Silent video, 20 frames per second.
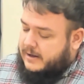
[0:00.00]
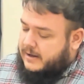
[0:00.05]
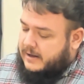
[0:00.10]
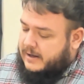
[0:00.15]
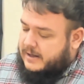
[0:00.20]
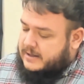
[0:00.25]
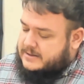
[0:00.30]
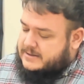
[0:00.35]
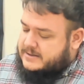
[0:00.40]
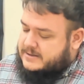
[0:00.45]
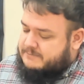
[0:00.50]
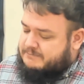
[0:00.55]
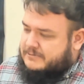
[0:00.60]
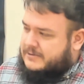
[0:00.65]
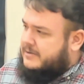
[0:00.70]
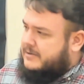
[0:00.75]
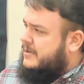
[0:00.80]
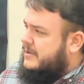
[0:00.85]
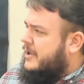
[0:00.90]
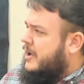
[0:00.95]

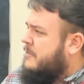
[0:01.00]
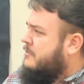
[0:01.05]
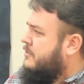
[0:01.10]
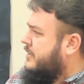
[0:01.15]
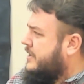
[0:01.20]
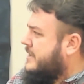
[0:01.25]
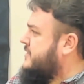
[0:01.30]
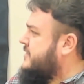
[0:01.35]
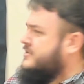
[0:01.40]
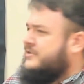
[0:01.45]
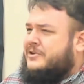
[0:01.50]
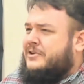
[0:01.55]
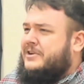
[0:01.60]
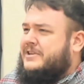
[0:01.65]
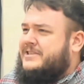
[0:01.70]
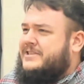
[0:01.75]
it's a blizzard.